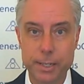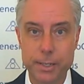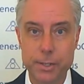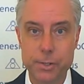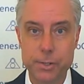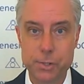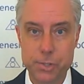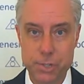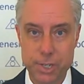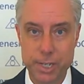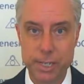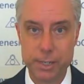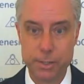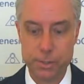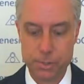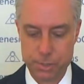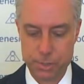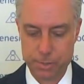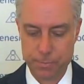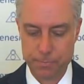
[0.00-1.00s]

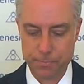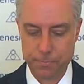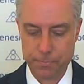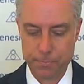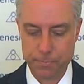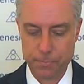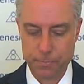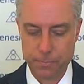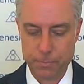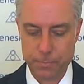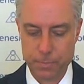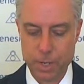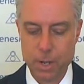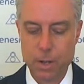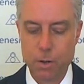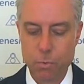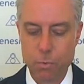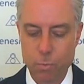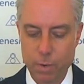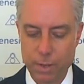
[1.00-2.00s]
seeds.
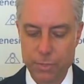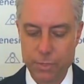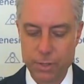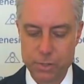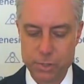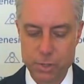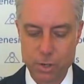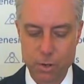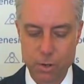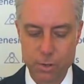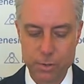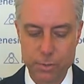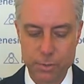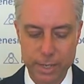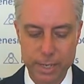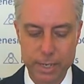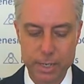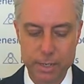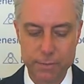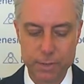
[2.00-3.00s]
With the song,
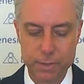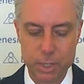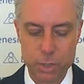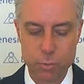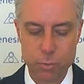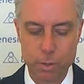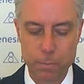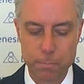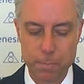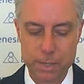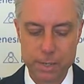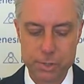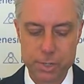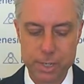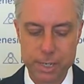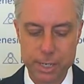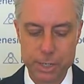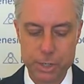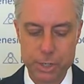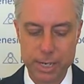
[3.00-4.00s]
the individual must
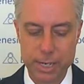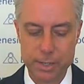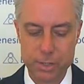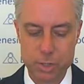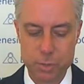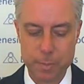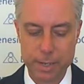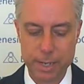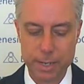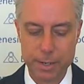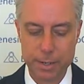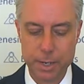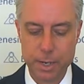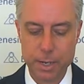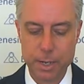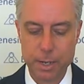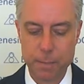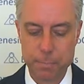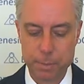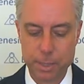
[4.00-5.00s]
initiate spin,
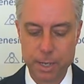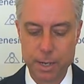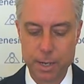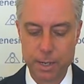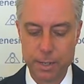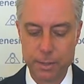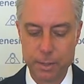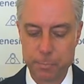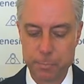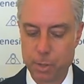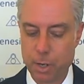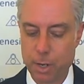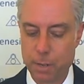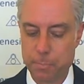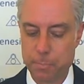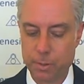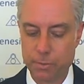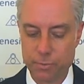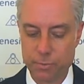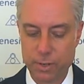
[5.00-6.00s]
applying the
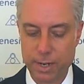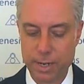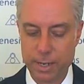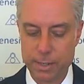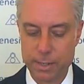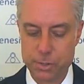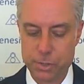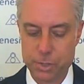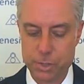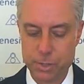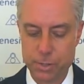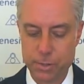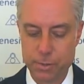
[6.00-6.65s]
proper phrase.